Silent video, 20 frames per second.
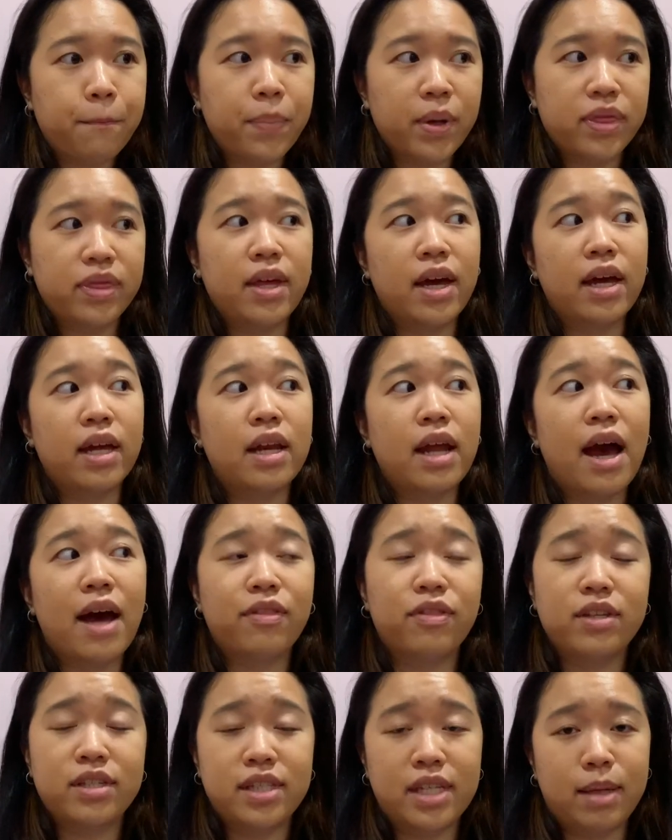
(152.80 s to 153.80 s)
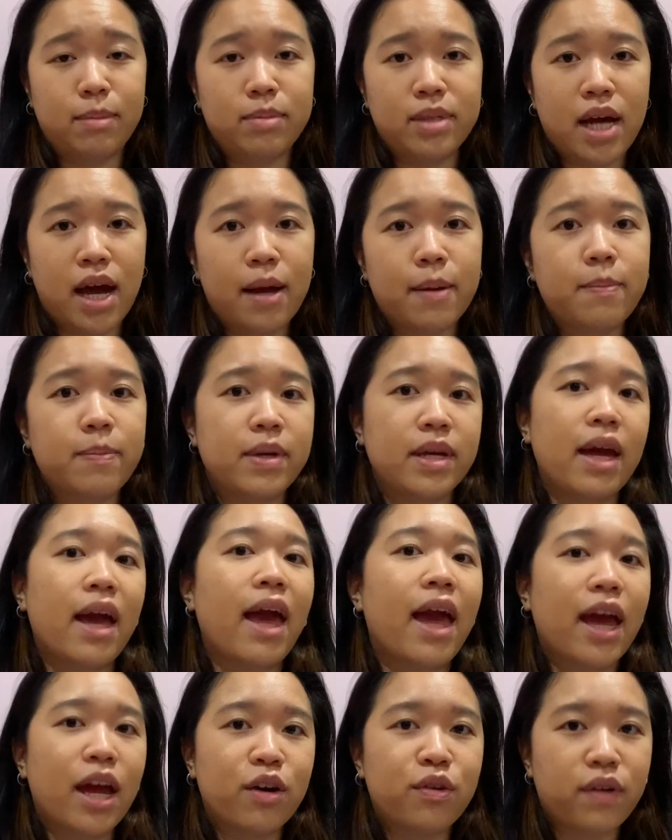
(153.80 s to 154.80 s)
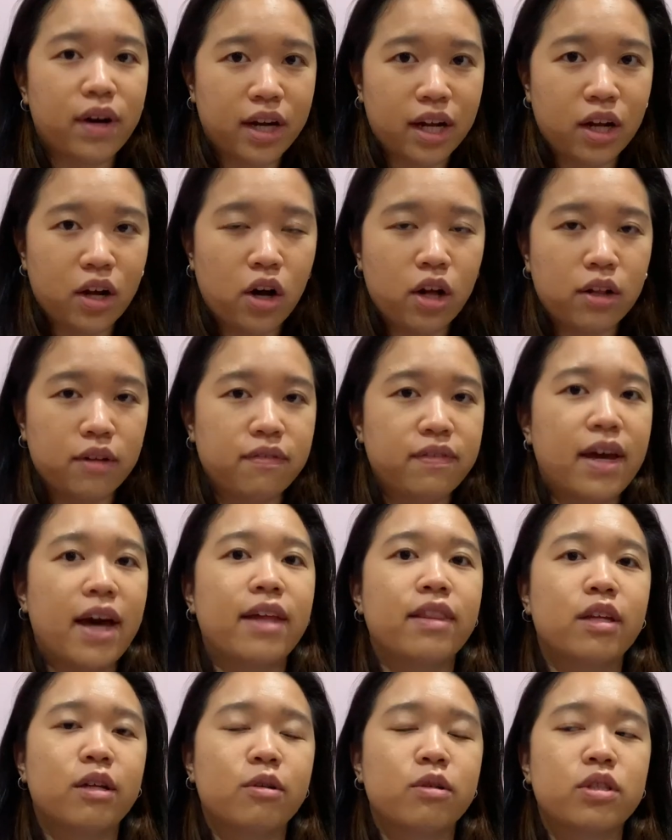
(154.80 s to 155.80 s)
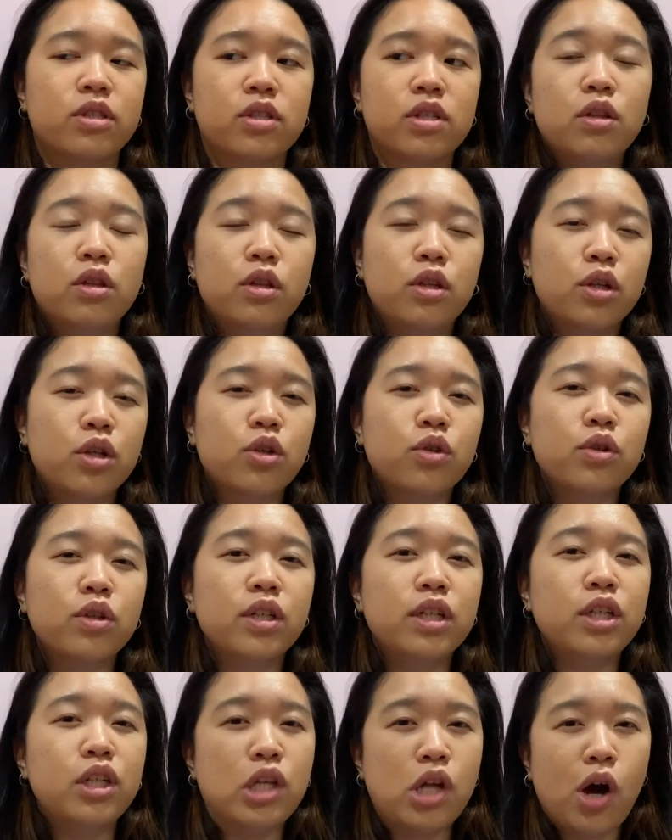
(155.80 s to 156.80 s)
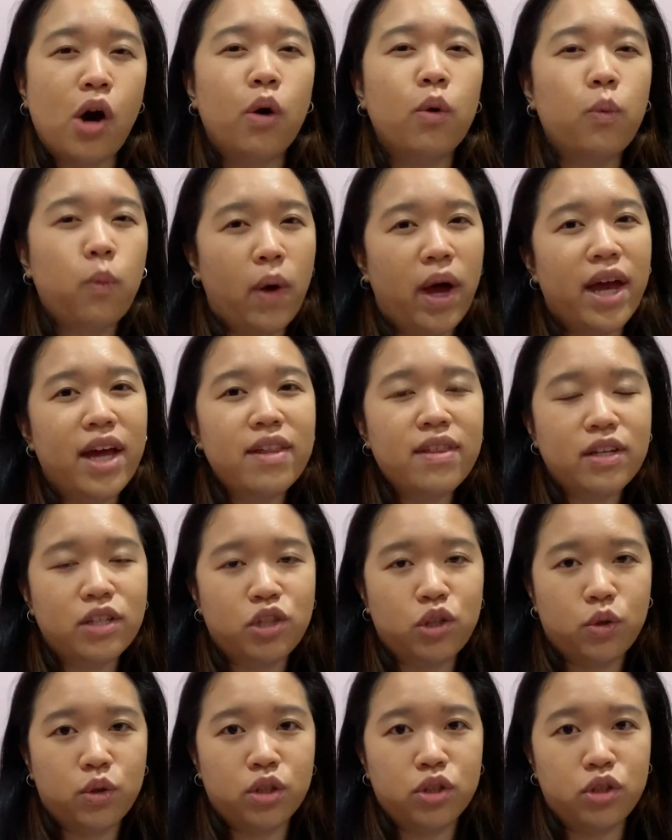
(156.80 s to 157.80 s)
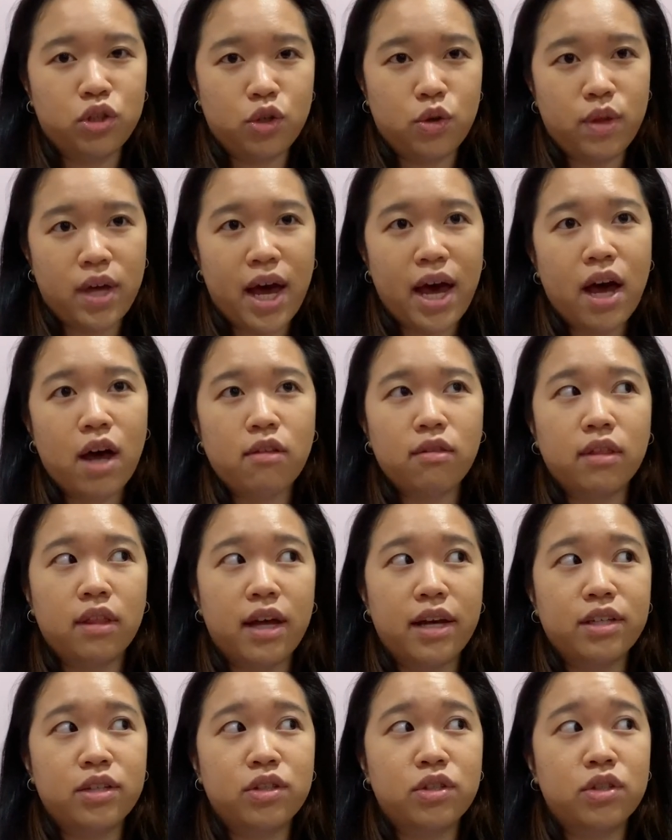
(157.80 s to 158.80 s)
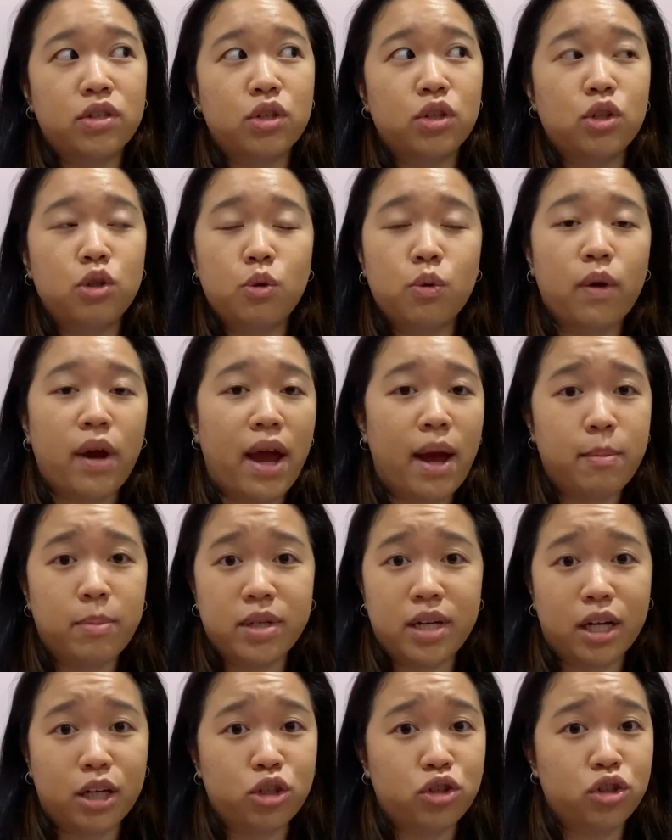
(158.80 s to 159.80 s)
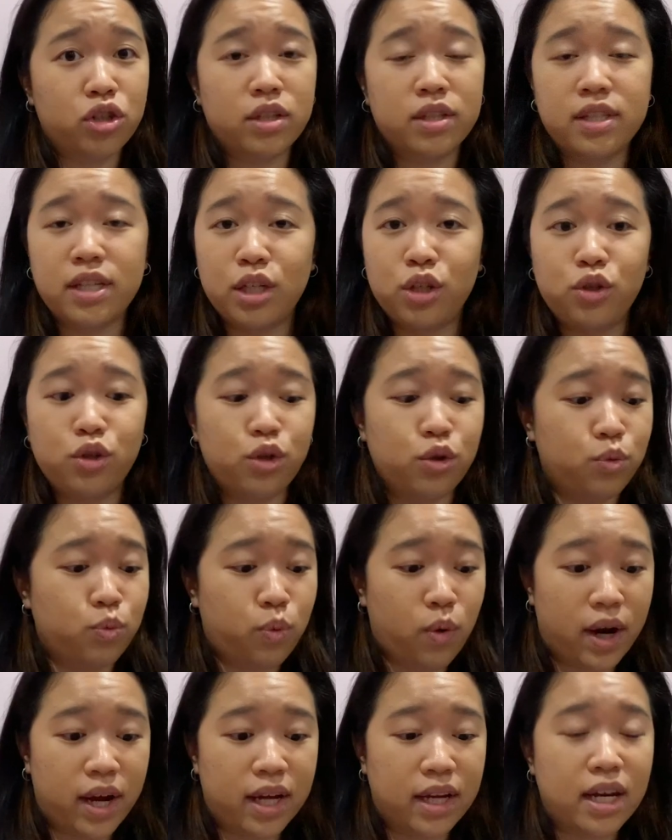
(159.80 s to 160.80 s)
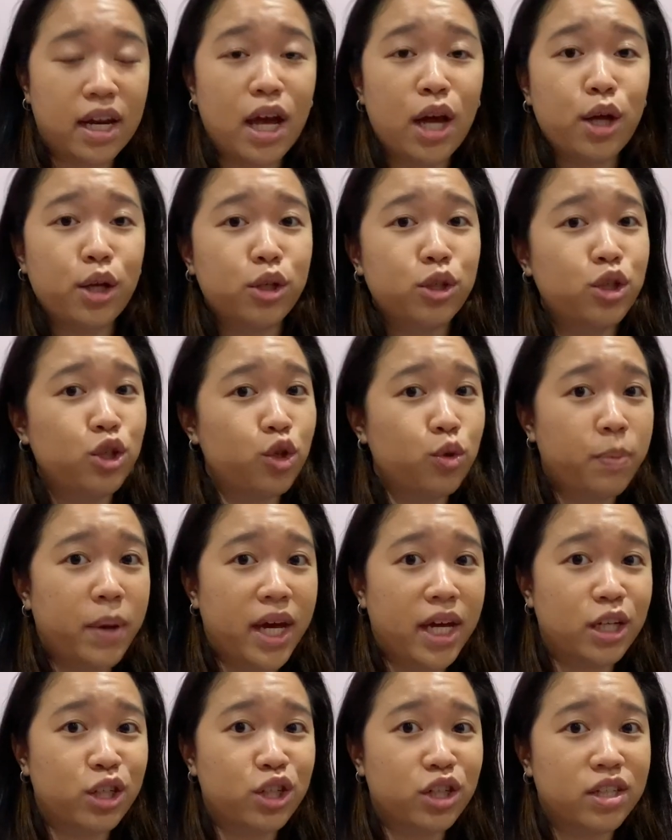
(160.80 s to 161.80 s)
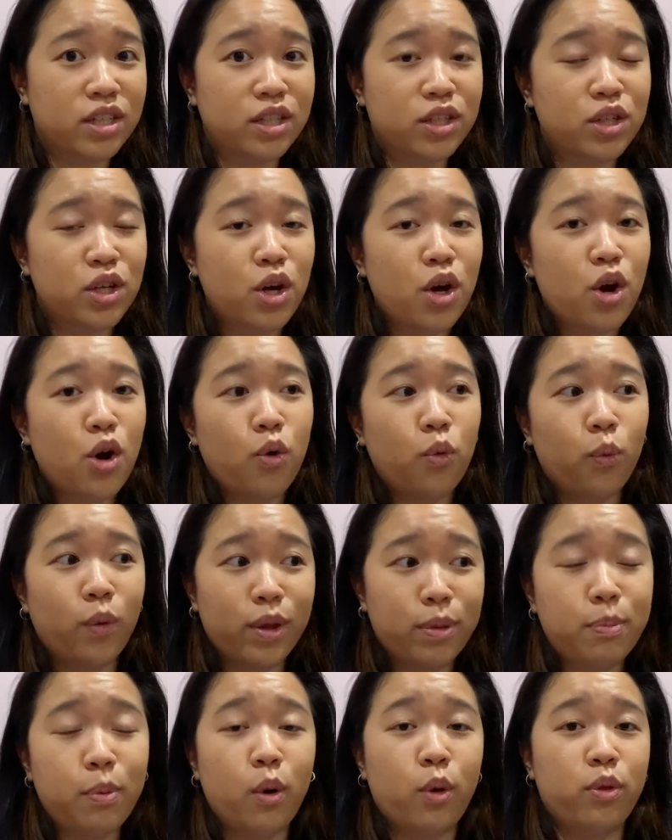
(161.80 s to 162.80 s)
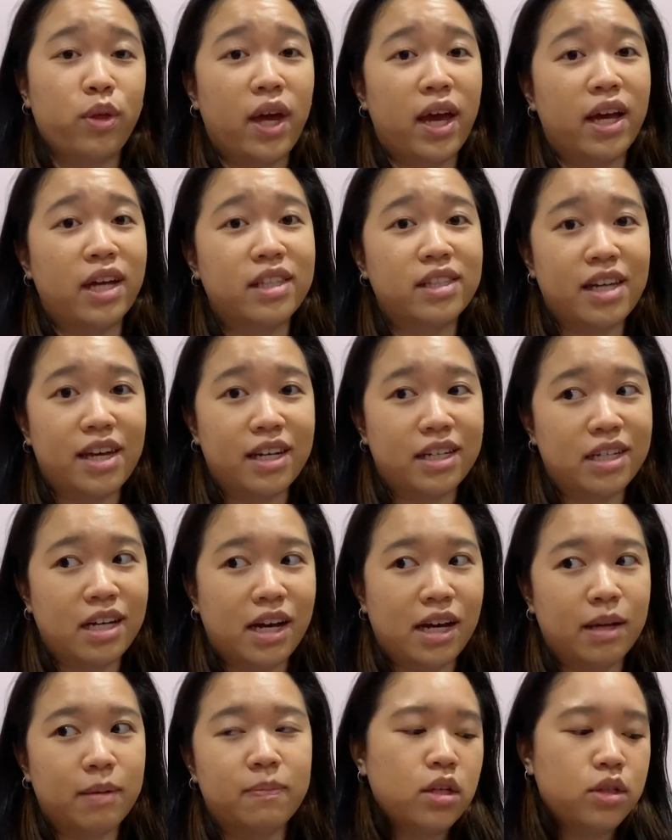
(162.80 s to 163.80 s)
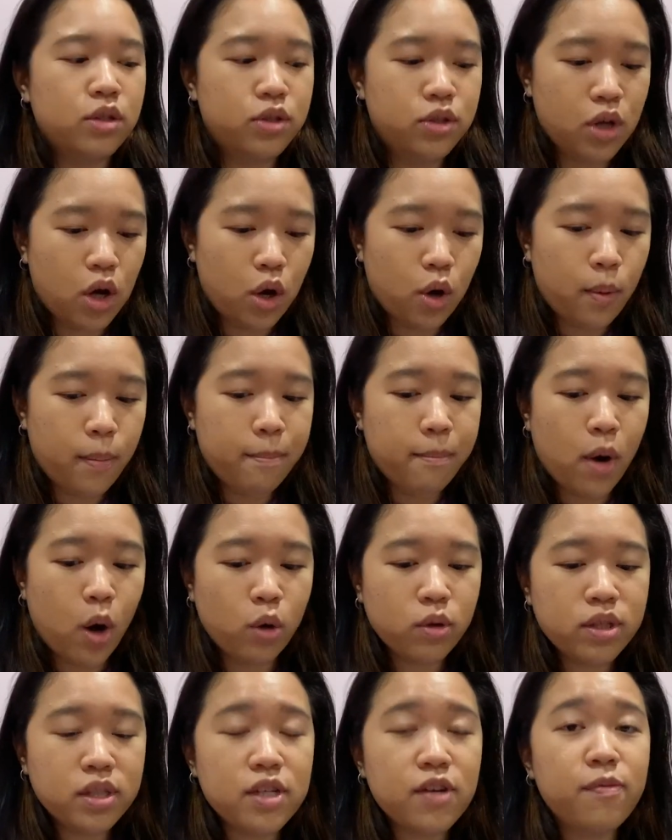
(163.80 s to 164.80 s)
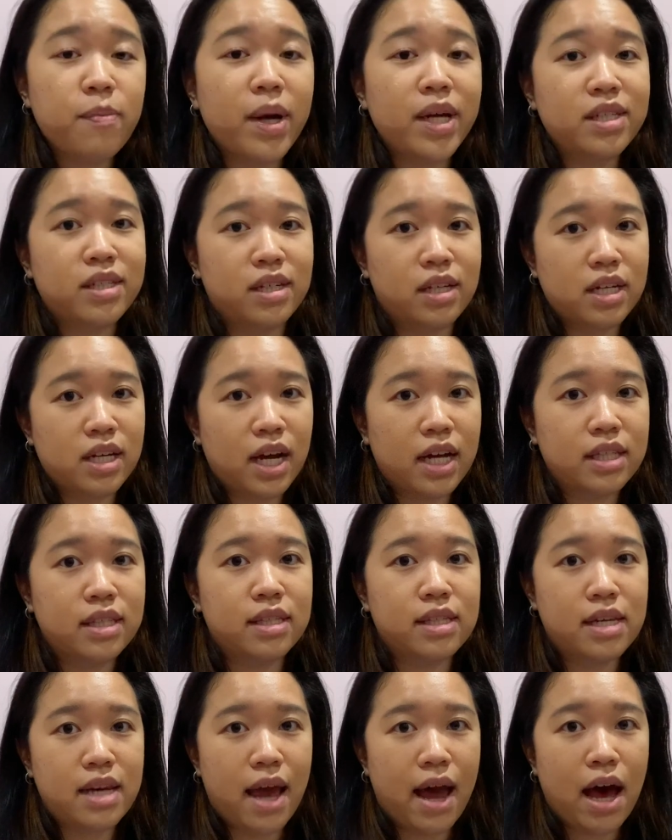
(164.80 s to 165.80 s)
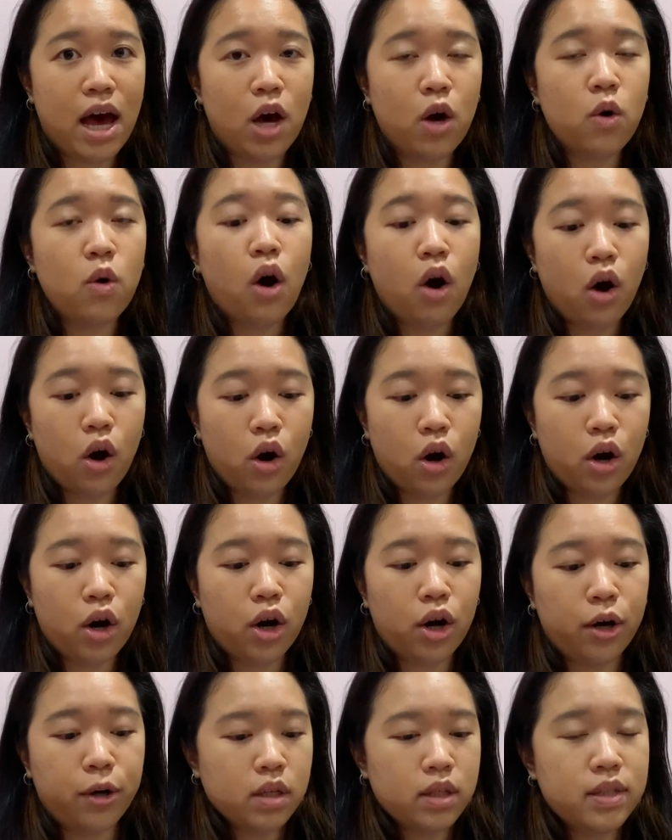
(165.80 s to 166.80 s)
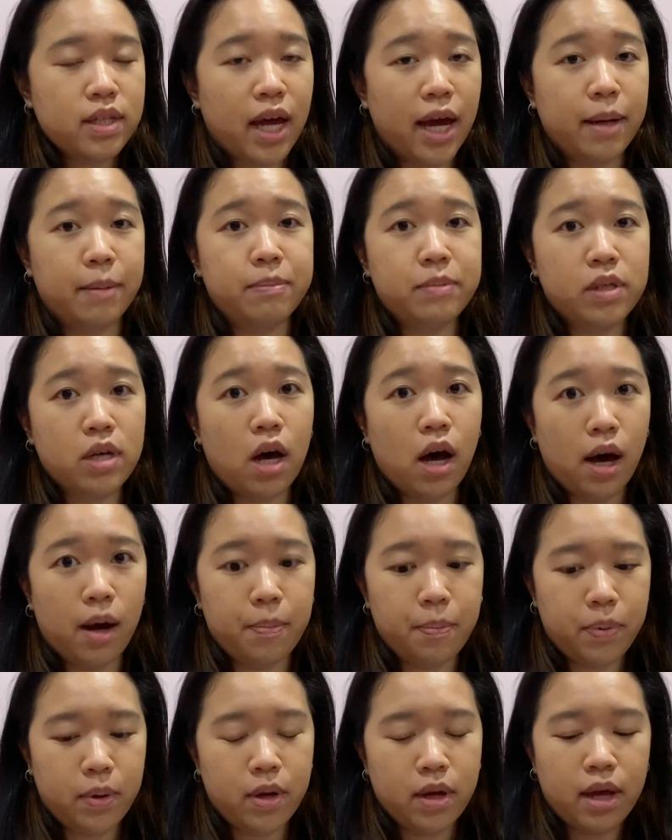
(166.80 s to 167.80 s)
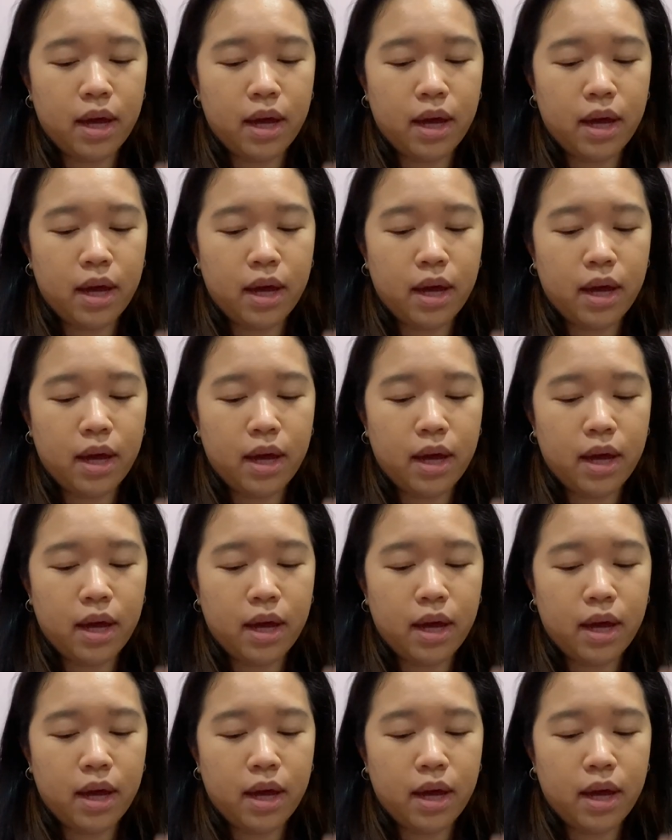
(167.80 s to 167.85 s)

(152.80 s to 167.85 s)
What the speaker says: but then at the same time be handwriting all of that. There is literally no way that you could do that unless you were ambidextrous and you could write 2 pages with both hands at a time. So most of my study guides now are typed up.